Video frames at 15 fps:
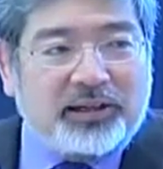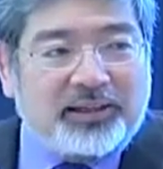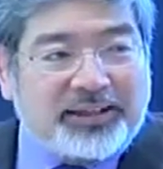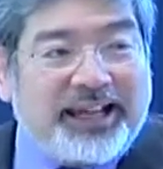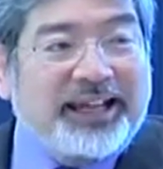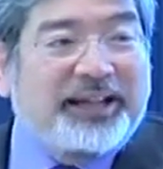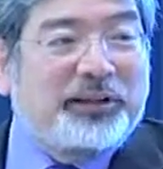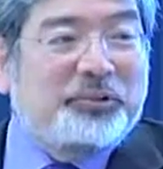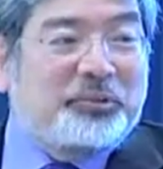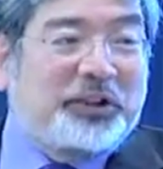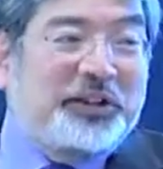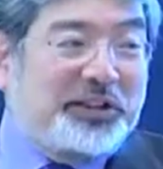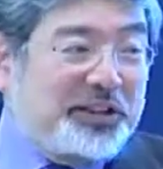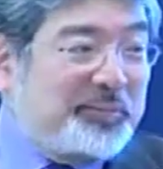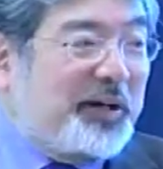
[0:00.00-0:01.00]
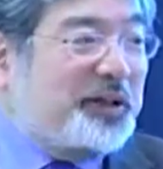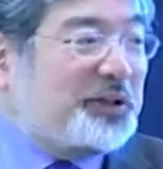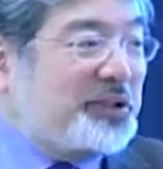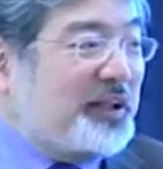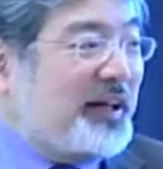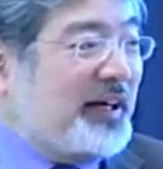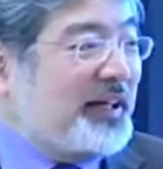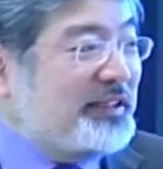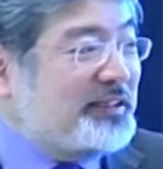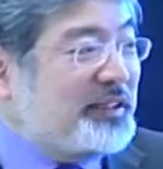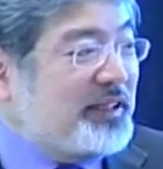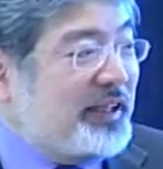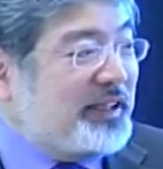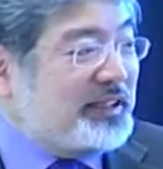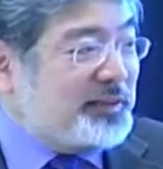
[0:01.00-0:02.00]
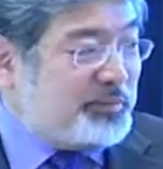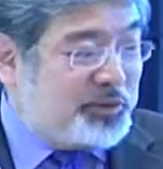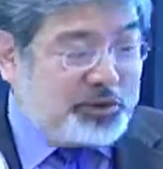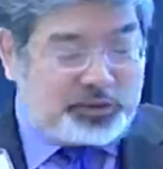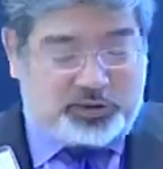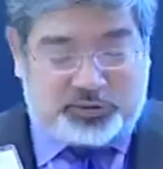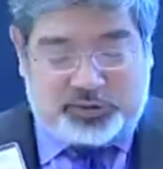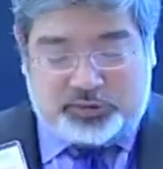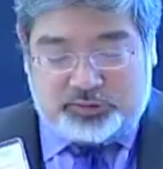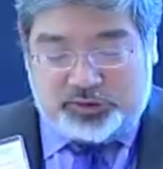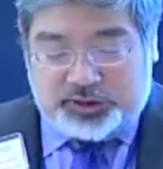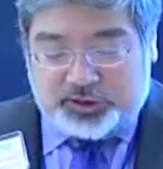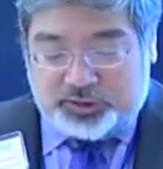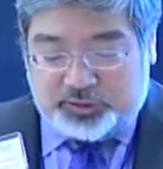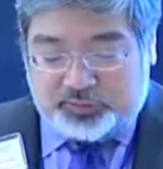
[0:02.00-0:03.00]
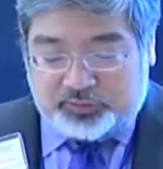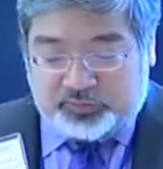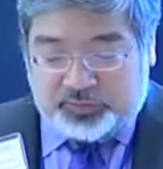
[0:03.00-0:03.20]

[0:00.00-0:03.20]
they can really specialize as opposed to what we do.